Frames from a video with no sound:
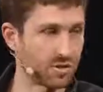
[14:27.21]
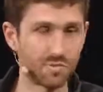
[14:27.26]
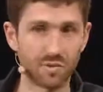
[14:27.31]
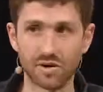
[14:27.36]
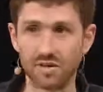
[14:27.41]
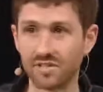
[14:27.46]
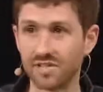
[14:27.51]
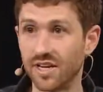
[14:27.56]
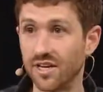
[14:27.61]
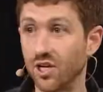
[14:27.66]

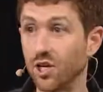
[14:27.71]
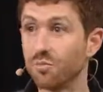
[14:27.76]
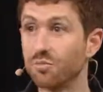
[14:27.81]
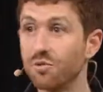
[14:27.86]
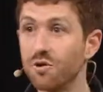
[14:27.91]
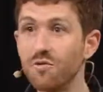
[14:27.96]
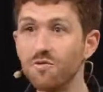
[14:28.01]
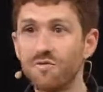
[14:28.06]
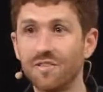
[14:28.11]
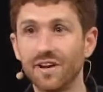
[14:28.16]
bar saying your
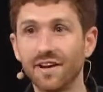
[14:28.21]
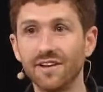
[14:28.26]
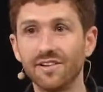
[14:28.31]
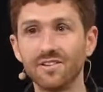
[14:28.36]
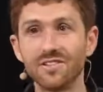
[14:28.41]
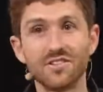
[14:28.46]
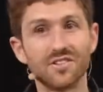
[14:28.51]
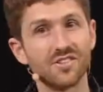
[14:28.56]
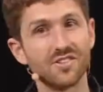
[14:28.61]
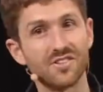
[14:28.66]
profile
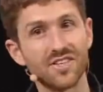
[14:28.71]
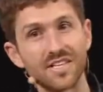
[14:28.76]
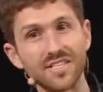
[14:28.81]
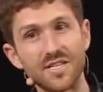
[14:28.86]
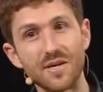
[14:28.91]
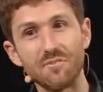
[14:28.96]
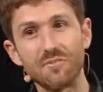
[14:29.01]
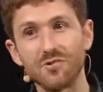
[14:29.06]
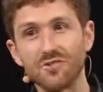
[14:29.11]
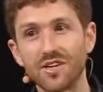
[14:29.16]
is
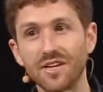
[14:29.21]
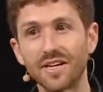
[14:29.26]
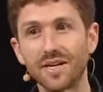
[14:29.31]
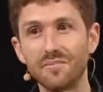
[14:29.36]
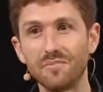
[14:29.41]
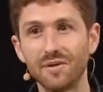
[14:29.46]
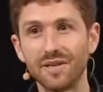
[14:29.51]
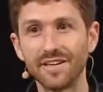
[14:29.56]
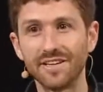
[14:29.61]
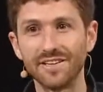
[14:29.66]
60%
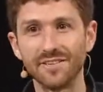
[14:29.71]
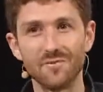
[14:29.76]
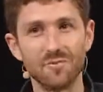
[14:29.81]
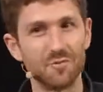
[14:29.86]
complete.